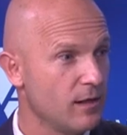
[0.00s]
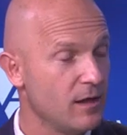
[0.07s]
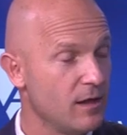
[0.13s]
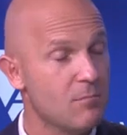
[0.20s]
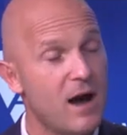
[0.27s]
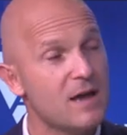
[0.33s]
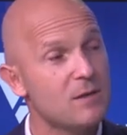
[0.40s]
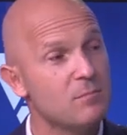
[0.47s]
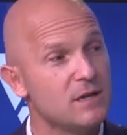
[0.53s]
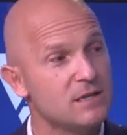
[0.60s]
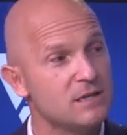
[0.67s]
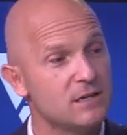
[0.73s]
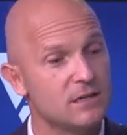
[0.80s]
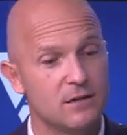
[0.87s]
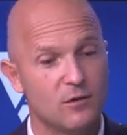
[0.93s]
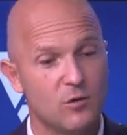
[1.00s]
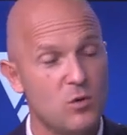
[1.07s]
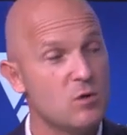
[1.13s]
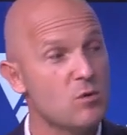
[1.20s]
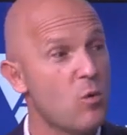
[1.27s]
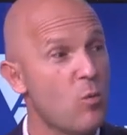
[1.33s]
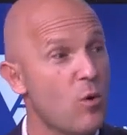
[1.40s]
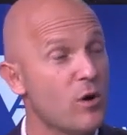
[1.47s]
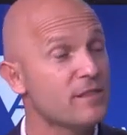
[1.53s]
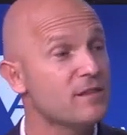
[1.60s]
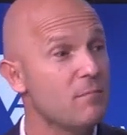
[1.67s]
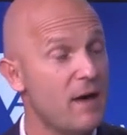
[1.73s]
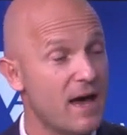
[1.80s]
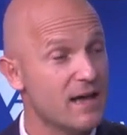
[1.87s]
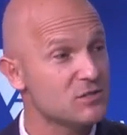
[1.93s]
In my opinion, we were one of
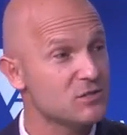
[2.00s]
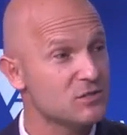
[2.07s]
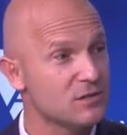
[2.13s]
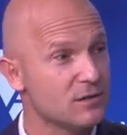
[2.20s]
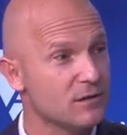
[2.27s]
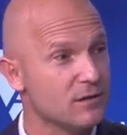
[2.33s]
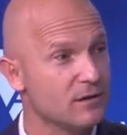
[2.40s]
the best